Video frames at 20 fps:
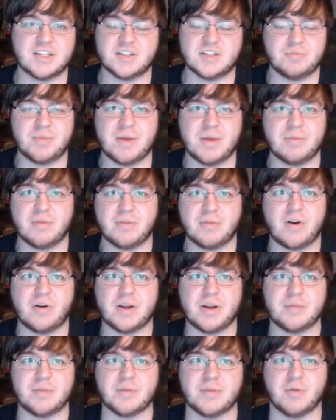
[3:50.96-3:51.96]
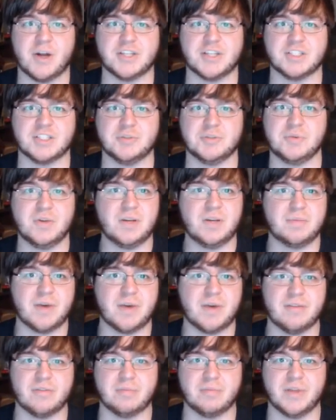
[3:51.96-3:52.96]
people have already been watching
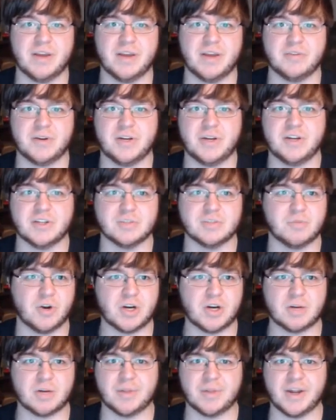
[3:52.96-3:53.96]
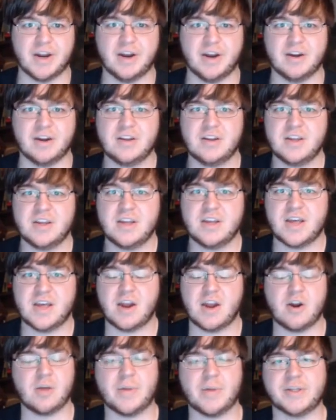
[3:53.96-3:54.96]
PewDiePie for play for years. Markiplier, I
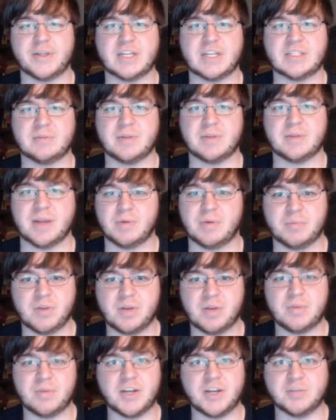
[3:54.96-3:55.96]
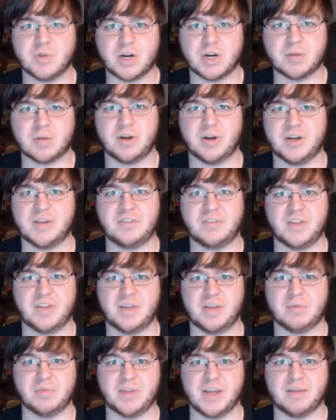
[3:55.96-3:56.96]
don't know about Jacksepticeye, but PewDiePie and Markiplier definitely
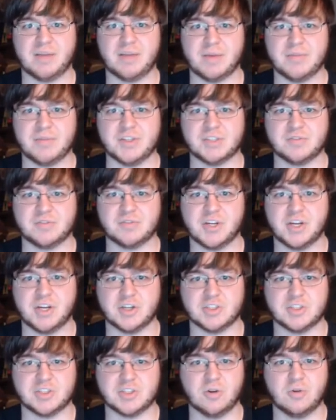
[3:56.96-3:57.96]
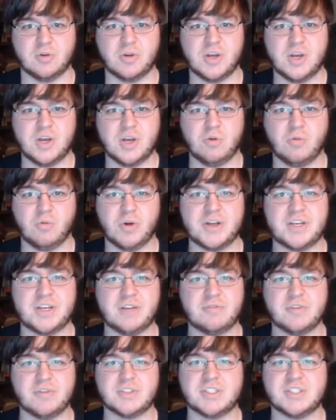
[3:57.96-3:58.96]
have been playing Amnesia for years. So what
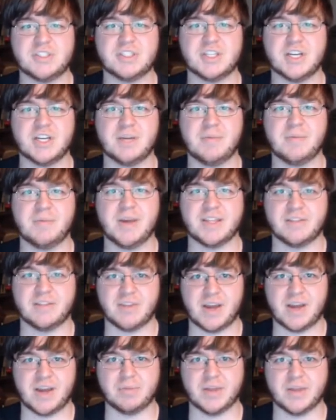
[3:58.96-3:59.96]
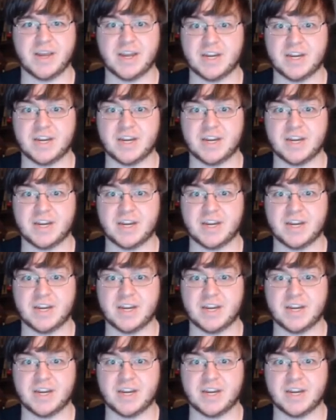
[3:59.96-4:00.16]
difference is it going to make if I play it?